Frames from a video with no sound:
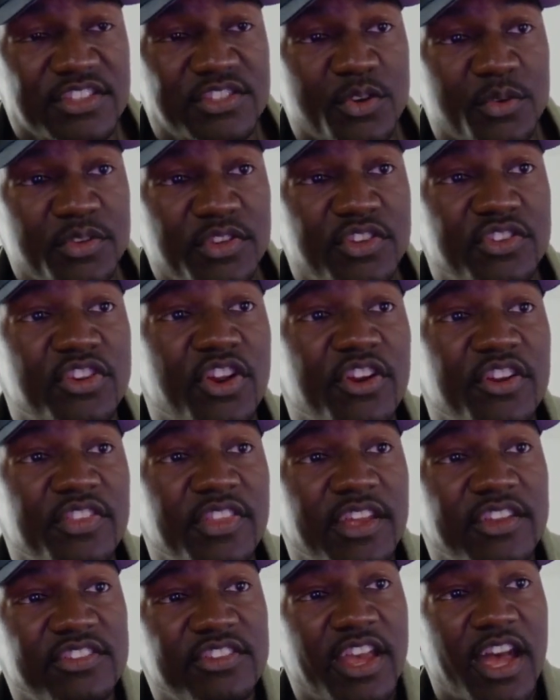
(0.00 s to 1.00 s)
So when you turn
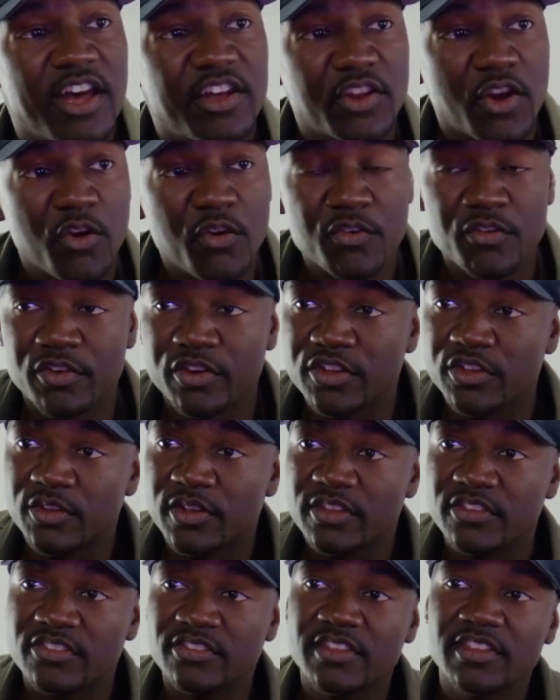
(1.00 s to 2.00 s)
that child over, you
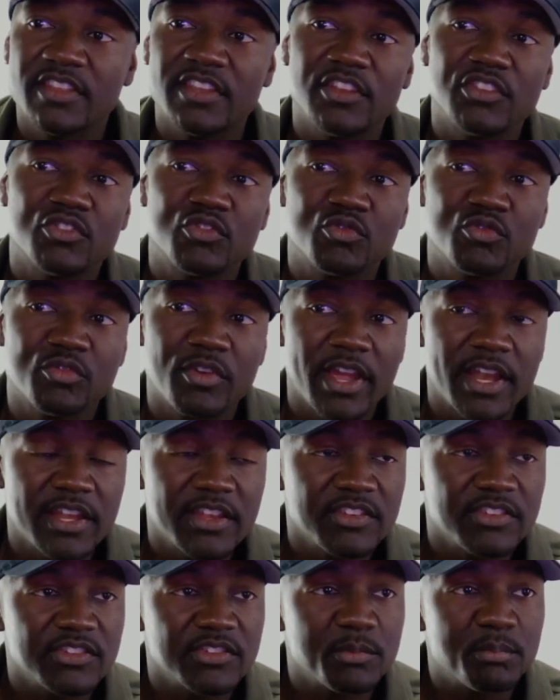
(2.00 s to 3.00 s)
can see that it's
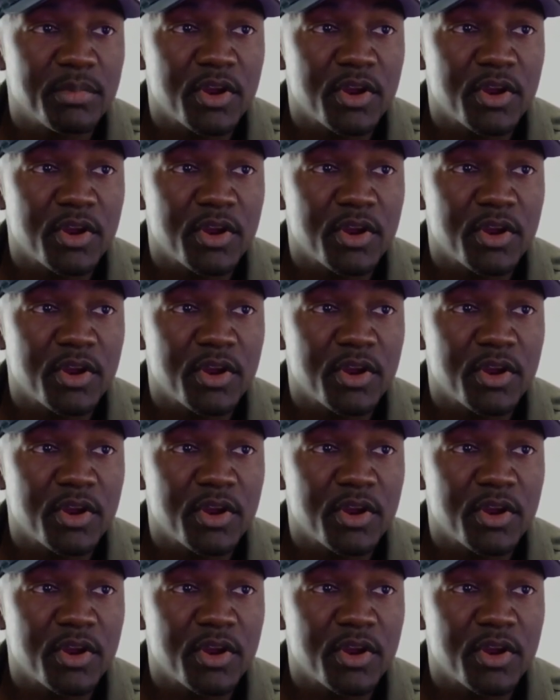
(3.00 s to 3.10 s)
reddish,